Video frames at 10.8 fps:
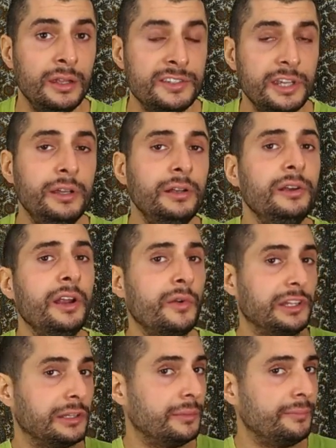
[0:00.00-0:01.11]
The
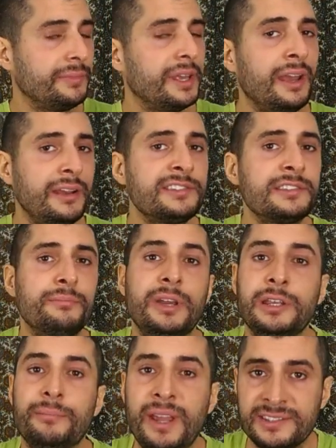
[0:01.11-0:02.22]
logarithm has
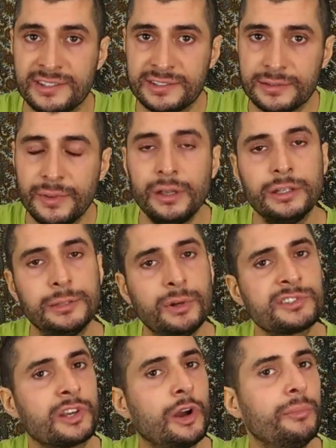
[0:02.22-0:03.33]
many bases. The
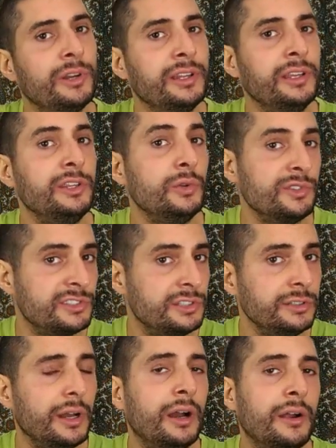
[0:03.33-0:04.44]
most commonly used
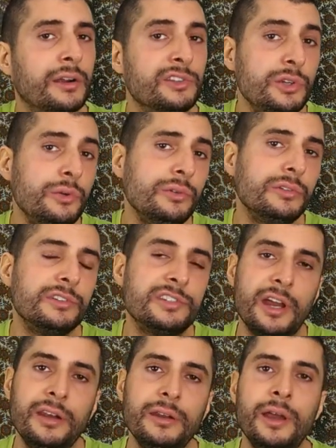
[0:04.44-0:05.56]
are 2,
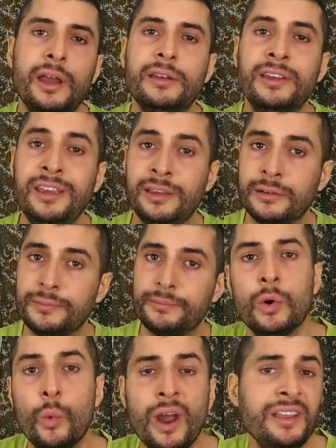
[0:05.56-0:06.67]
10 and e.
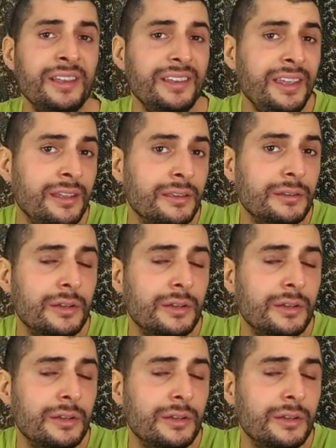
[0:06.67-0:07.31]
Why e?